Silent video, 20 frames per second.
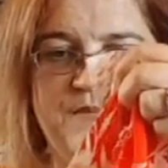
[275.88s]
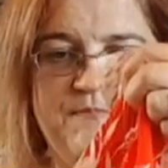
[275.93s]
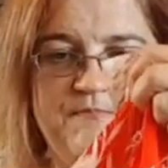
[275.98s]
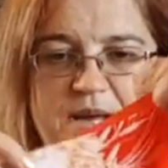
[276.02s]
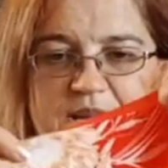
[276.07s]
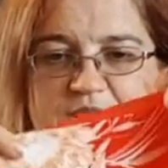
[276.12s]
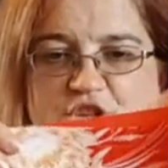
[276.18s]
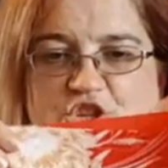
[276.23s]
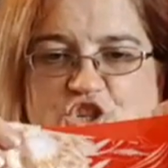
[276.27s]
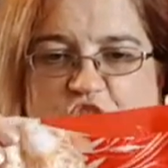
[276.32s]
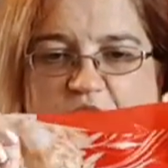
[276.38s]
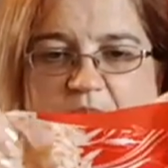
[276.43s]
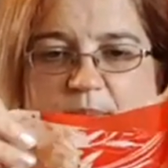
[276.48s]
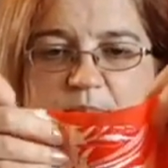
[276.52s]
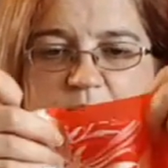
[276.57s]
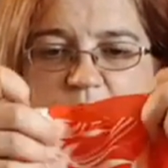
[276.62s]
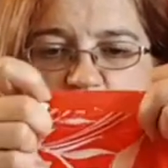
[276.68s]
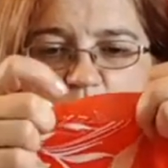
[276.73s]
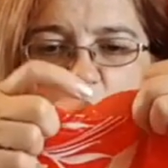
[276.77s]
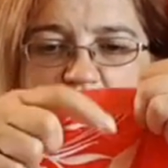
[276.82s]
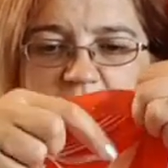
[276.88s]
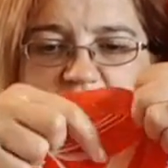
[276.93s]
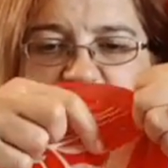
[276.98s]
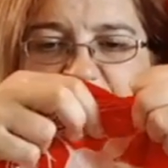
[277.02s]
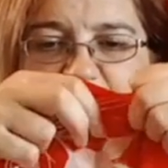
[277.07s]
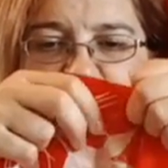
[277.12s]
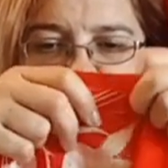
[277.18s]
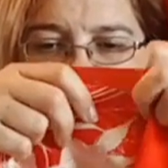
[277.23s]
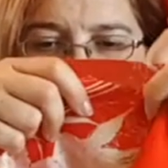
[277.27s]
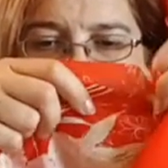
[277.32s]
bunch up quite
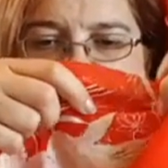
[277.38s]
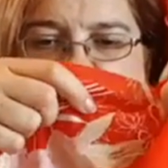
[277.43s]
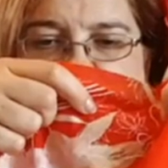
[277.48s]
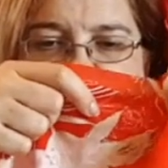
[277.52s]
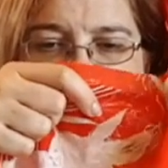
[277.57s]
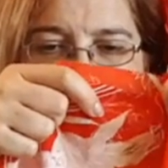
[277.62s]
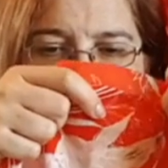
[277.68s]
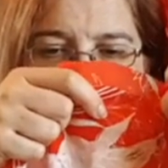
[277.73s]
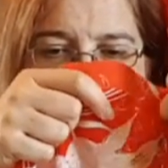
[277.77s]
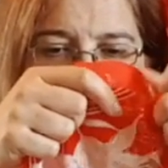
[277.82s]
a bit,